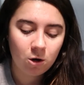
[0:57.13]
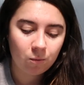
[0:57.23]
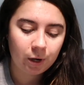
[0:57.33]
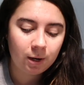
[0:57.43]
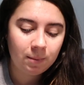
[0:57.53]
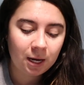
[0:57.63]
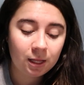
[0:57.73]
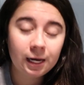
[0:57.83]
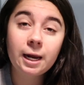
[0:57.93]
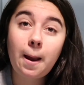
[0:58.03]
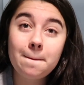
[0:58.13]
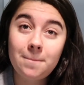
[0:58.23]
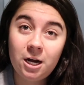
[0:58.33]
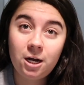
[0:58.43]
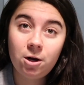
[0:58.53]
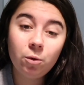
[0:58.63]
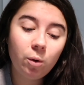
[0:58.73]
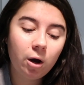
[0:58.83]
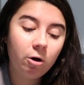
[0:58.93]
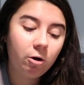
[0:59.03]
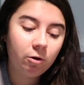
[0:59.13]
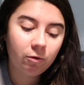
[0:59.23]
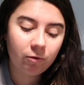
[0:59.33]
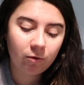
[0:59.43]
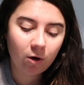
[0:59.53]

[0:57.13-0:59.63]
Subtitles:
We're gonna make like a menu of